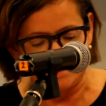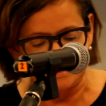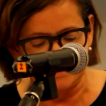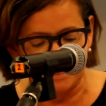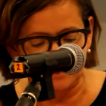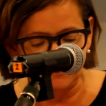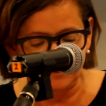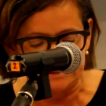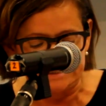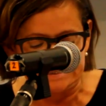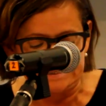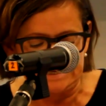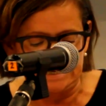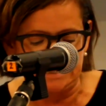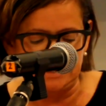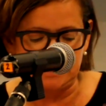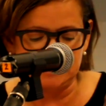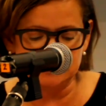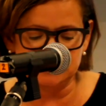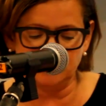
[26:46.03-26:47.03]
that was
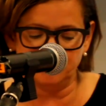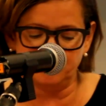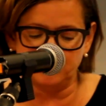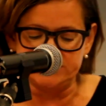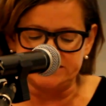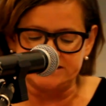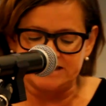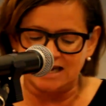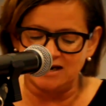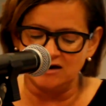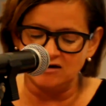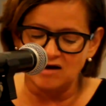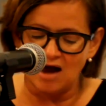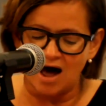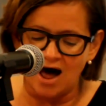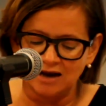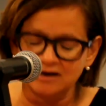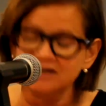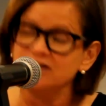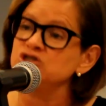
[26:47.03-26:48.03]
seeking to present
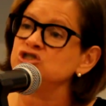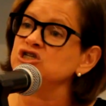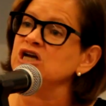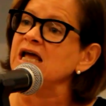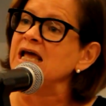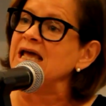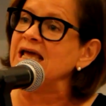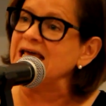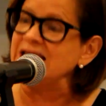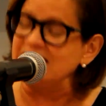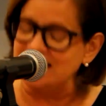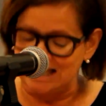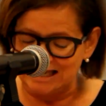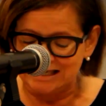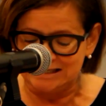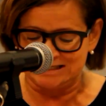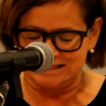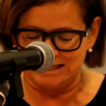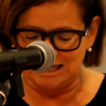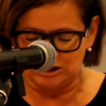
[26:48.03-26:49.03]
knowledge in
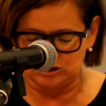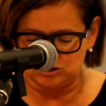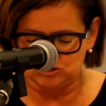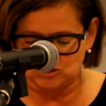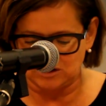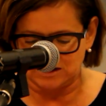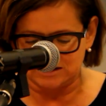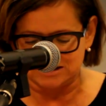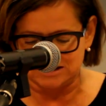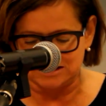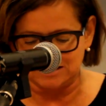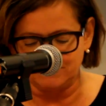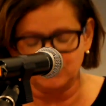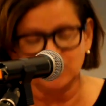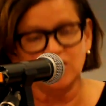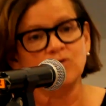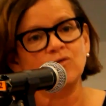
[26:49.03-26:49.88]
its interest.